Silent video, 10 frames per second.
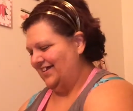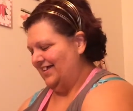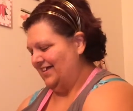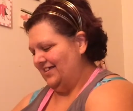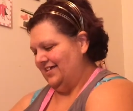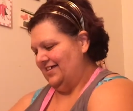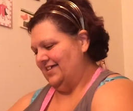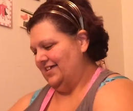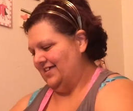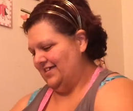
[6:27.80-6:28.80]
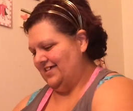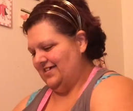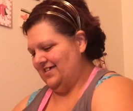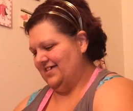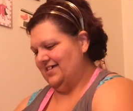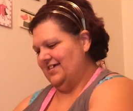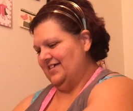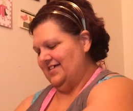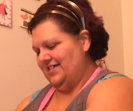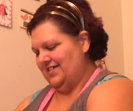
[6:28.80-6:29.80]

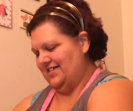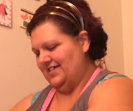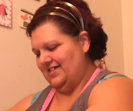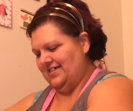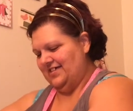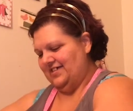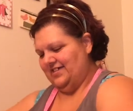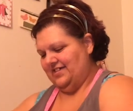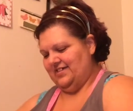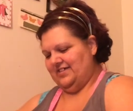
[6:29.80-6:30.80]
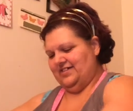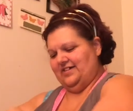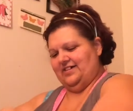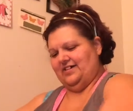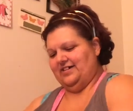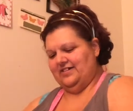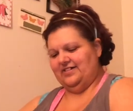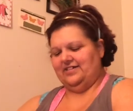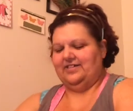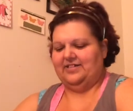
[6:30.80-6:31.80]

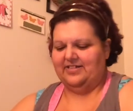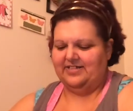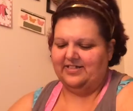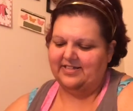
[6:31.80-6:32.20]
[no speech]